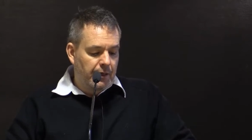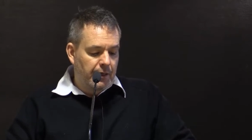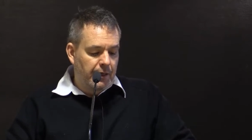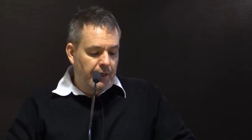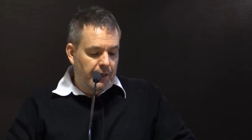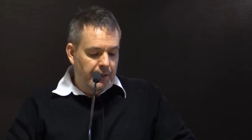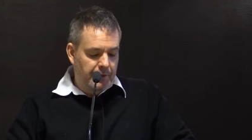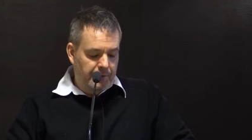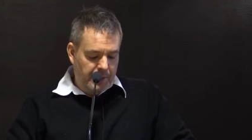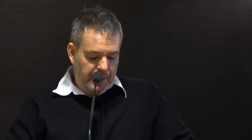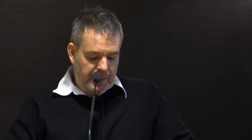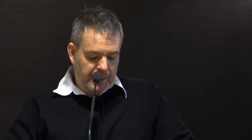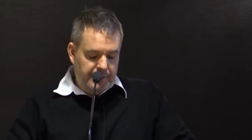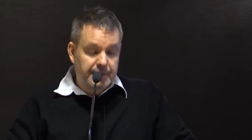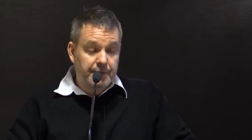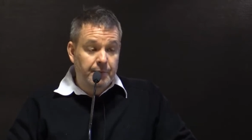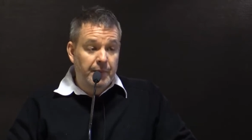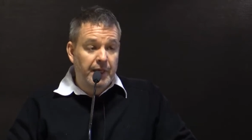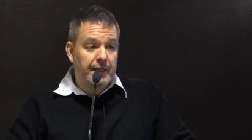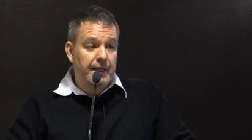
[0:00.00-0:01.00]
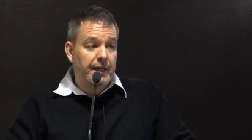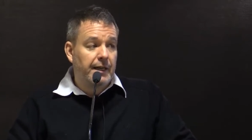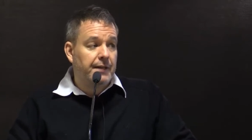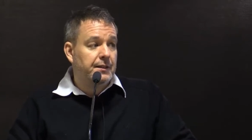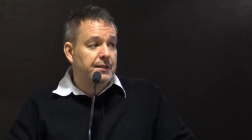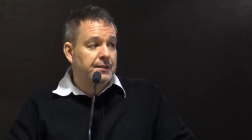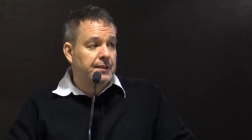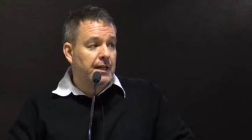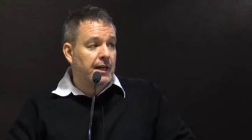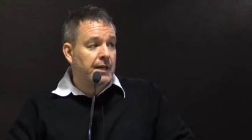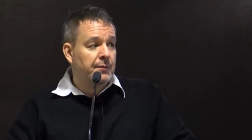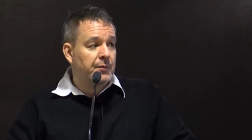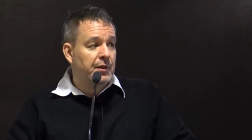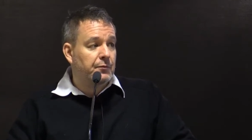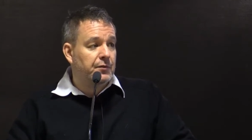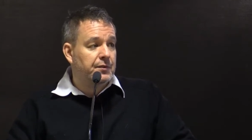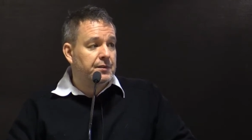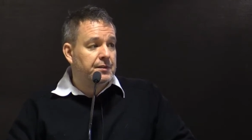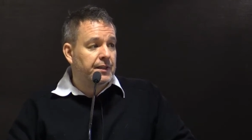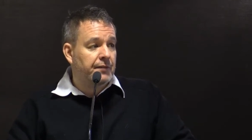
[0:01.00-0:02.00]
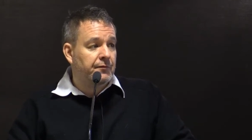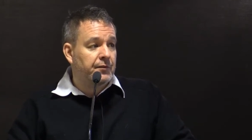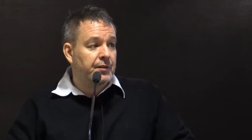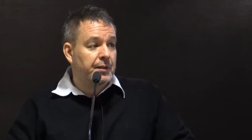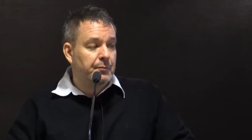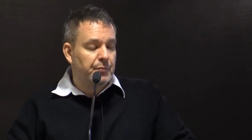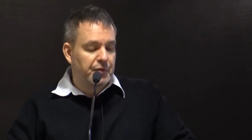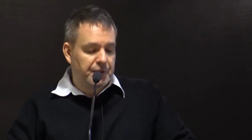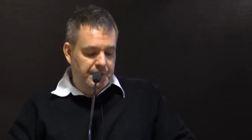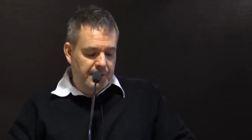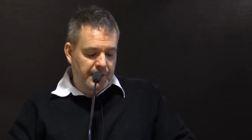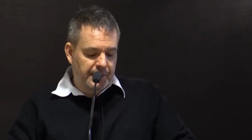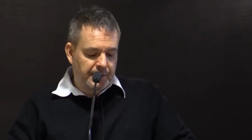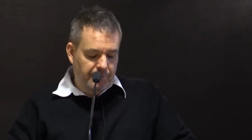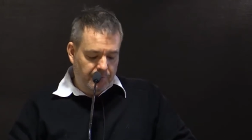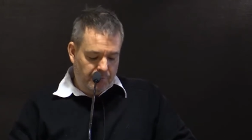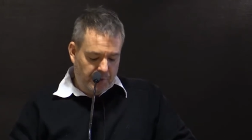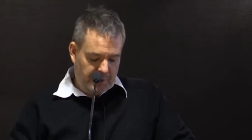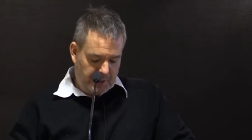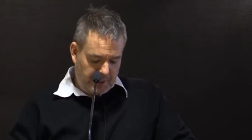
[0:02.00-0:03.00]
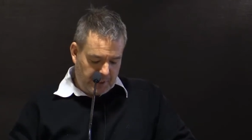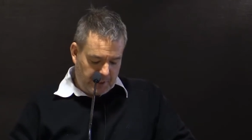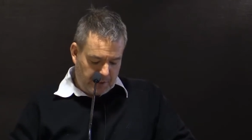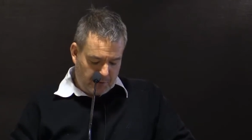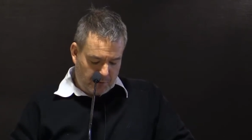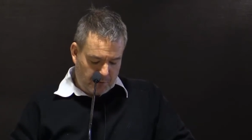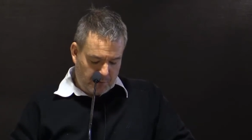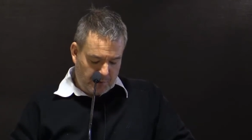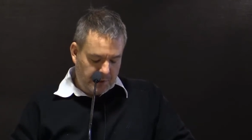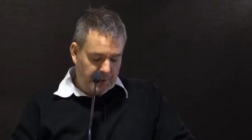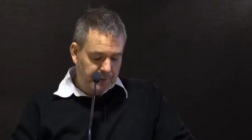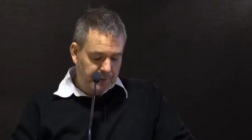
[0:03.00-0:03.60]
and they estimated at the time it was 70% of what they owned.